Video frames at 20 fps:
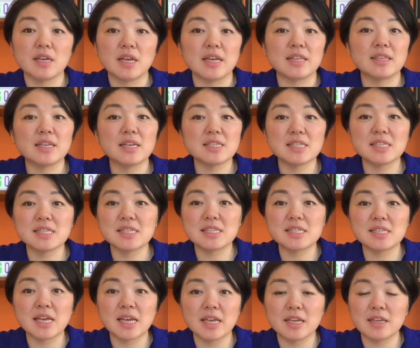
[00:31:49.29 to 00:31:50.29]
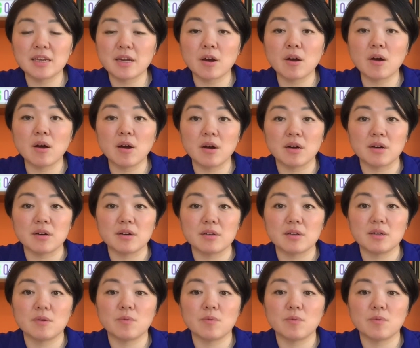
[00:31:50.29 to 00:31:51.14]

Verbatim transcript: It doesn't stay in our heart.